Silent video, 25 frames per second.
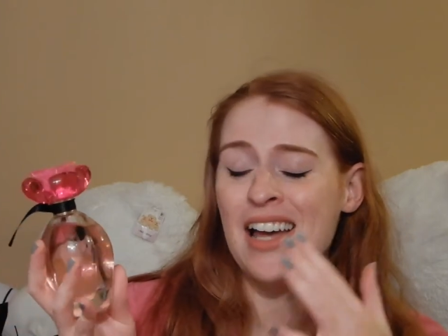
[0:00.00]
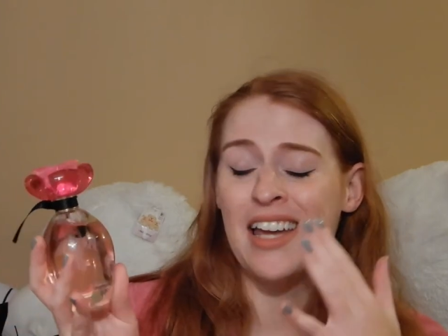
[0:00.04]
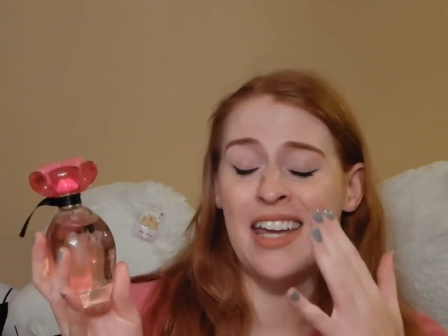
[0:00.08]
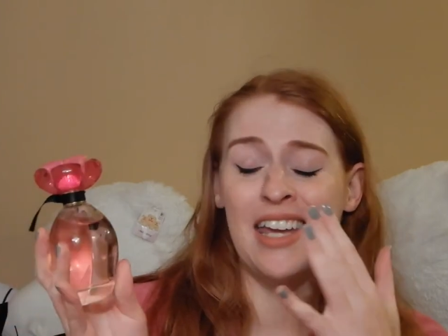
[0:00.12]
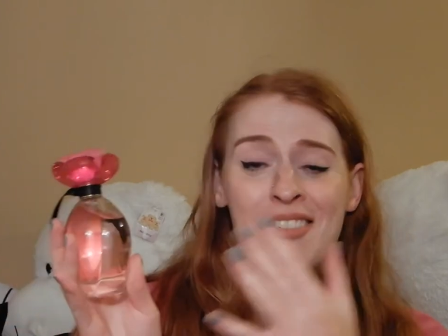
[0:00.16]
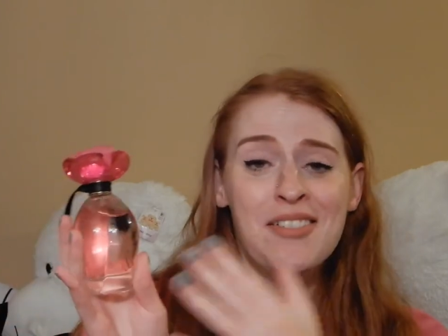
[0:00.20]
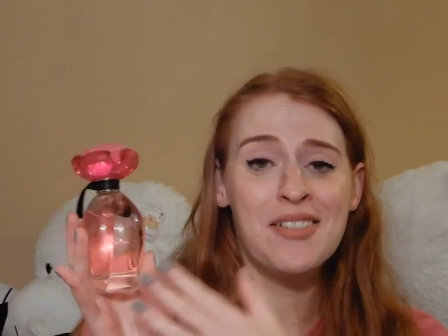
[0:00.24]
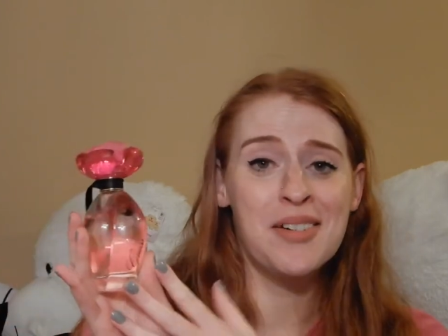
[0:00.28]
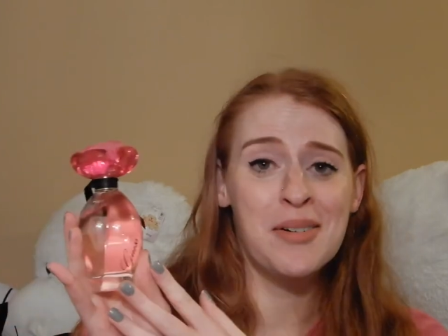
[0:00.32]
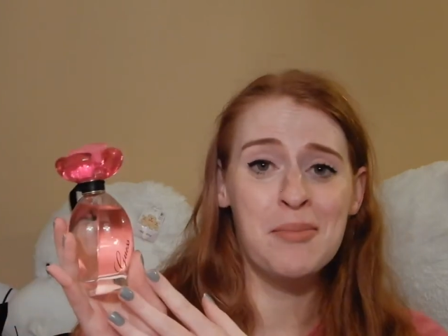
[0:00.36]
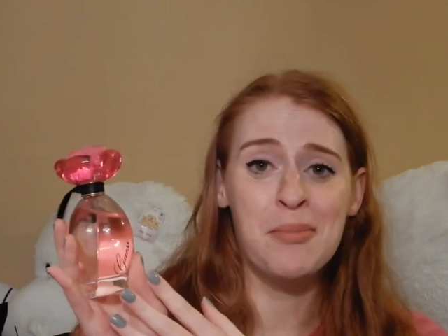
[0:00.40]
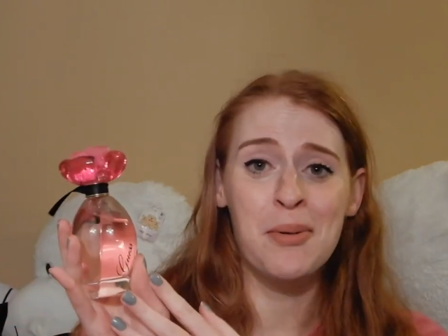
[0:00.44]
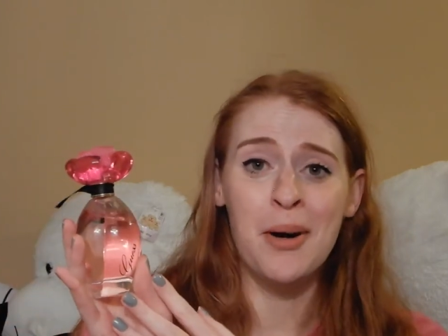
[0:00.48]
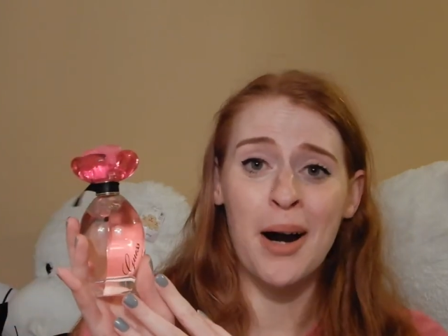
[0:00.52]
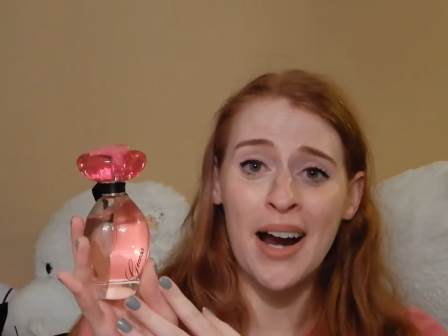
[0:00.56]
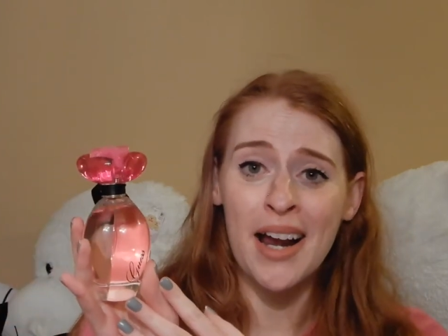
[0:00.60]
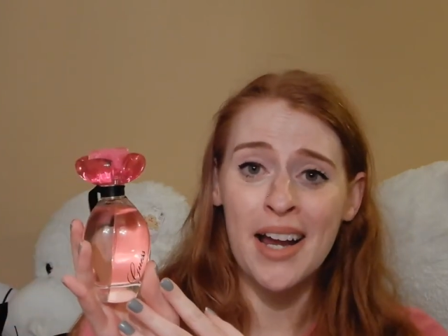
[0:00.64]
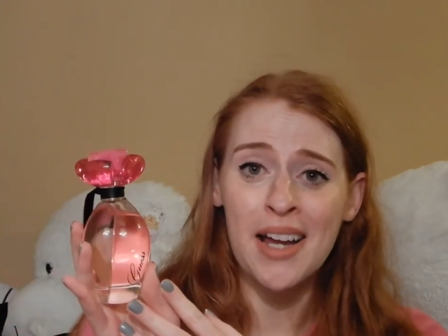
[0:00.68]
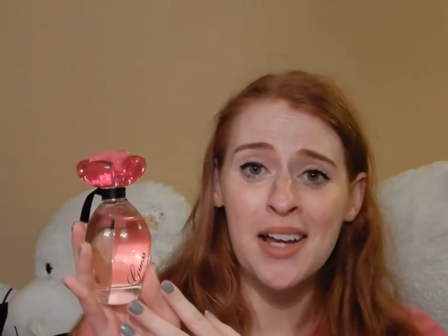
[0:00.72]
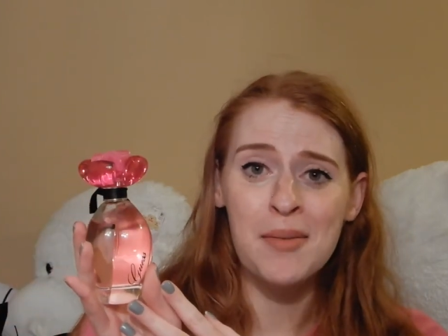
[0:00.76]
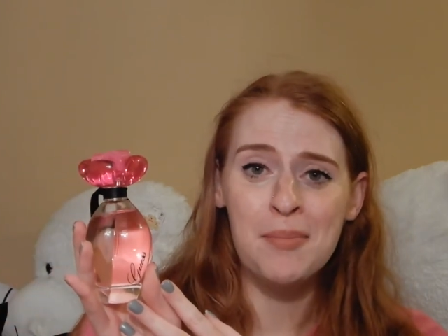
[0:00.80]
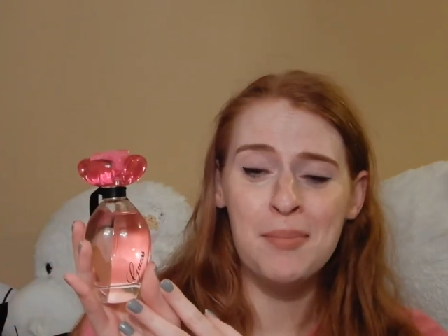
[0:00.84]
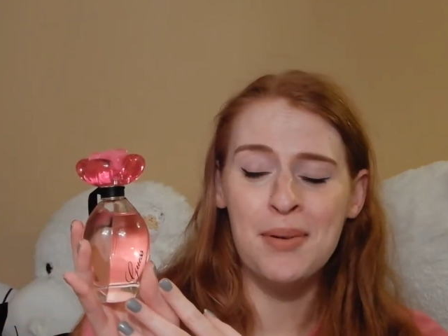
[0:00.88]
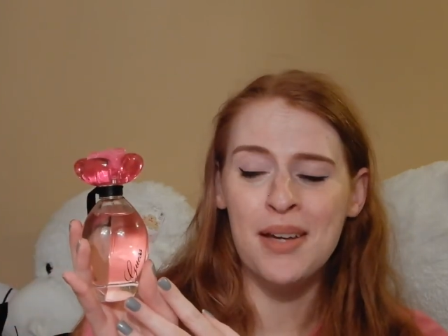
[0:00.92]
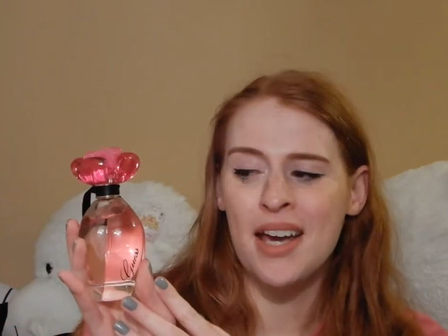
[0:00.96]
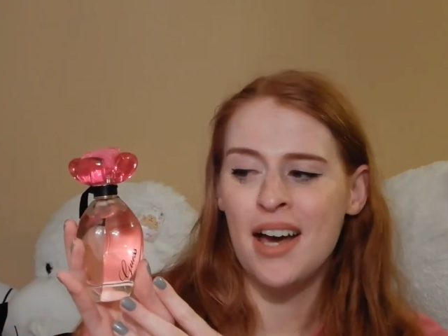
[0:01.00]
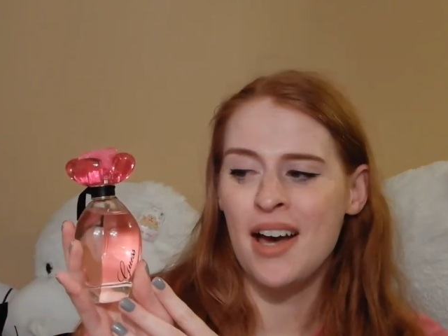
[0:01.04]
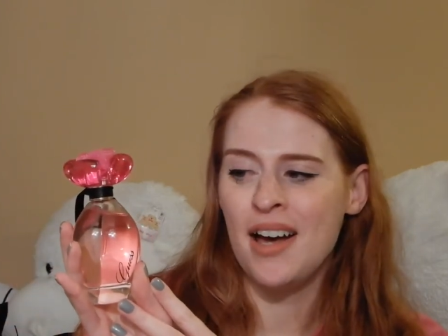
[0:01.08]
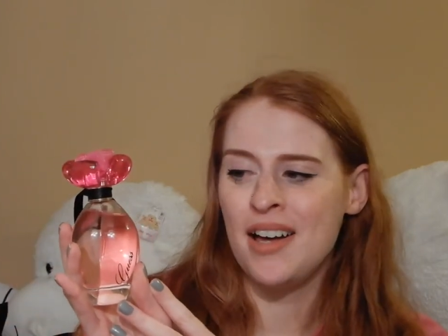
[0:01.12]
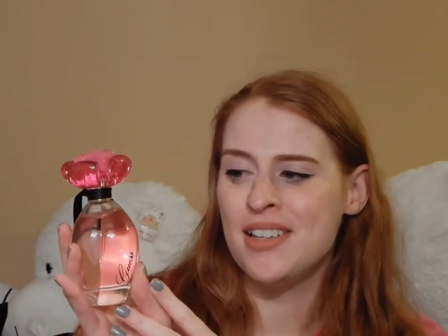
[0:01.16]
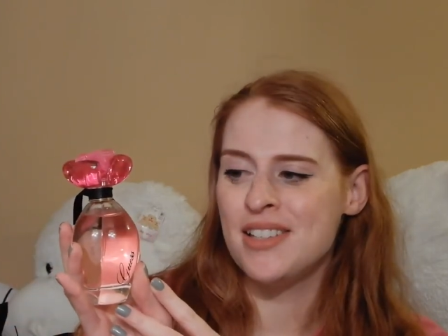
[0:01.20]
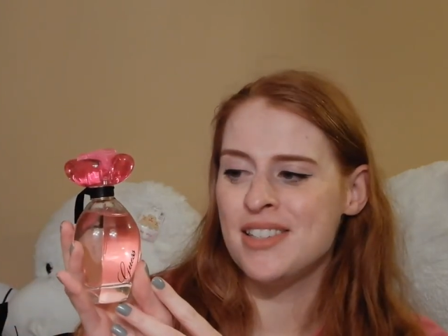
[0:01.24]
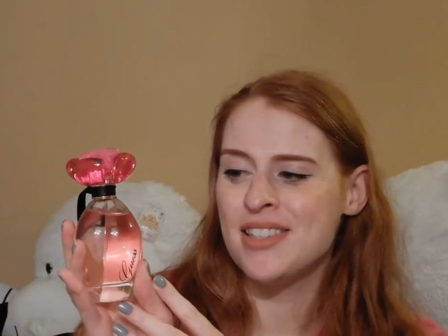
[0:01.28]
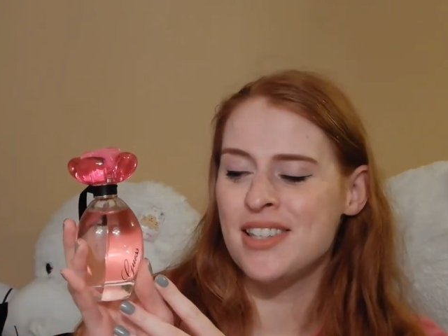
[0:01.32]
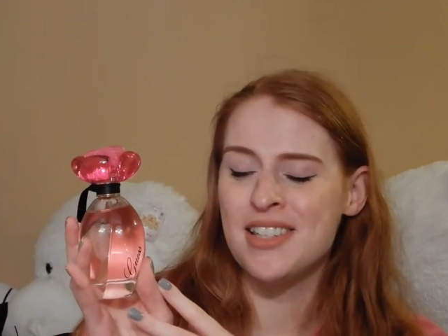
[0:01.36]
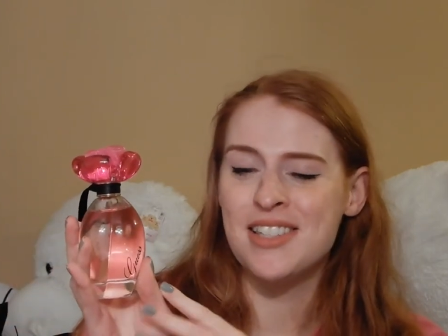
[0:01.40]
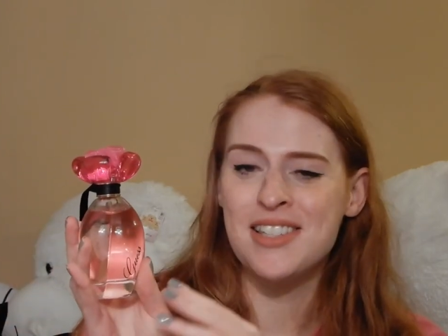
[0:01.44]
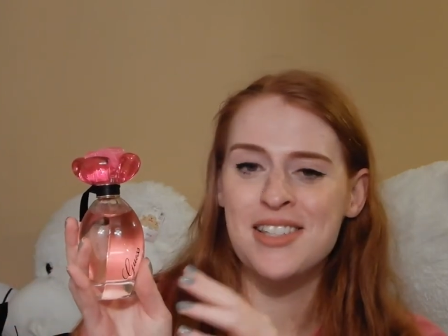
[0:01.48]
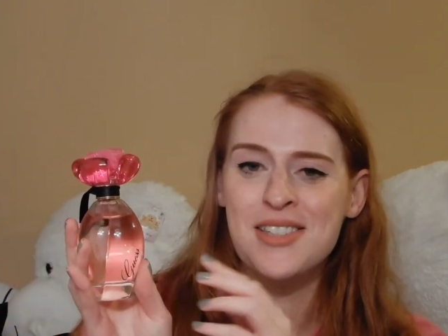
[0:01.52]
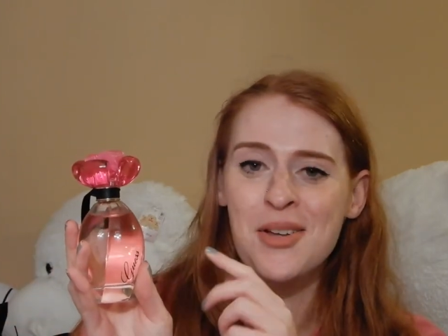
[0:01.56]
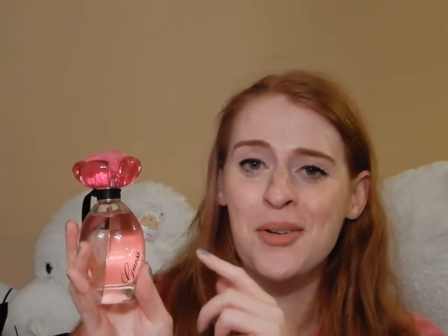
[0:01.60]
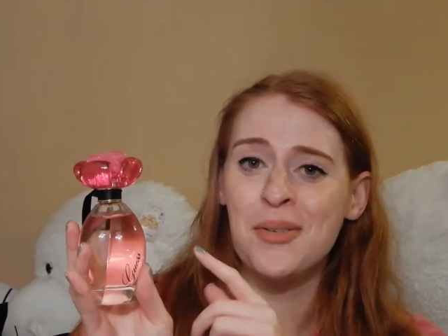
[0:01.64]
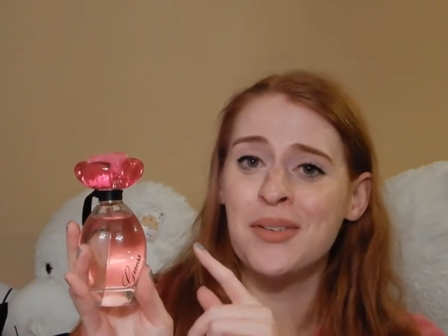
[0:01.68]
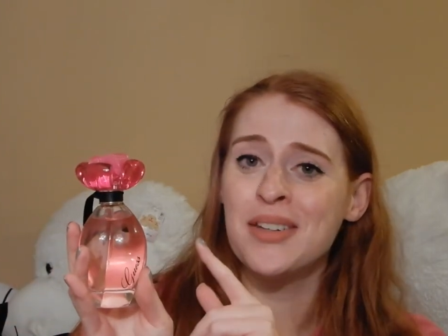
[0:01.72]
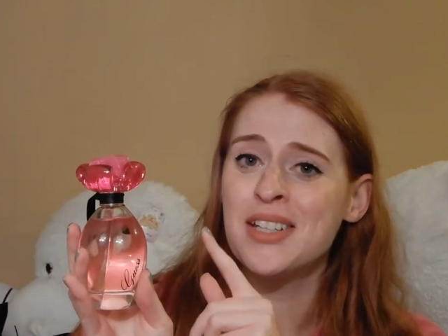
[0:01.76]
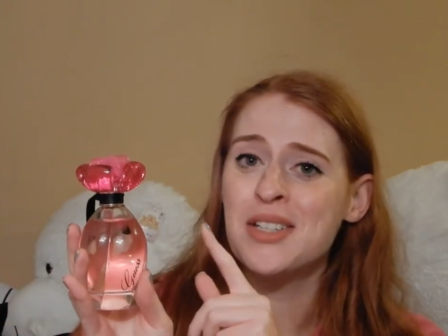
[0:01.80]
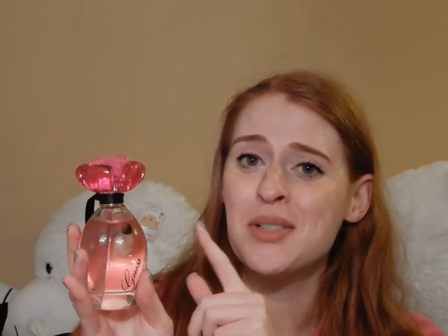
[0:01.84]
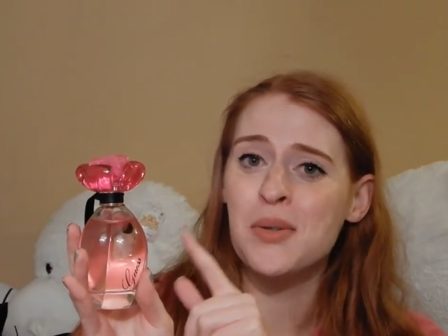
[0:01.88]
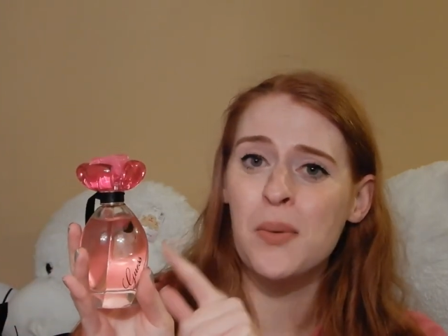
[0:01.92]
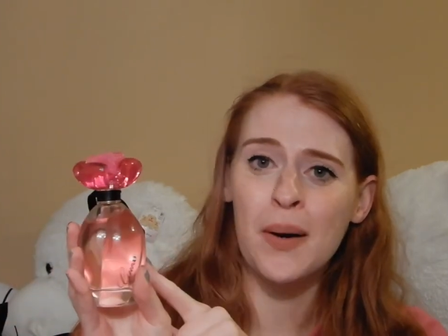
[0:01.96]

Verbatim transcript: give it a break because this is only